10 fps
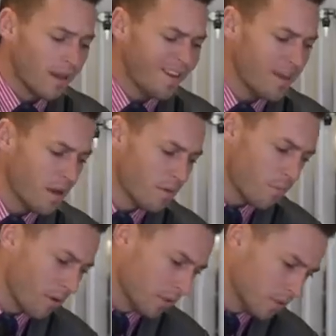any other
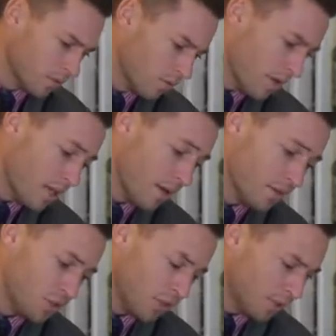product or any
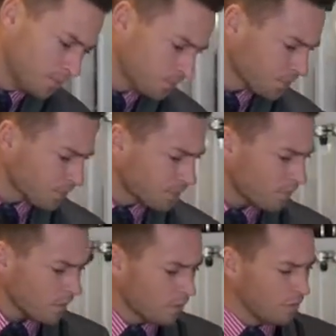other gin,
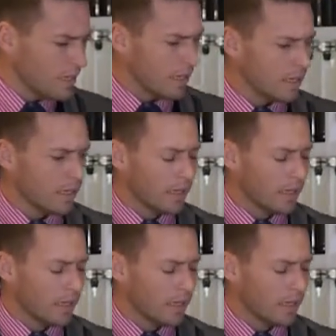really,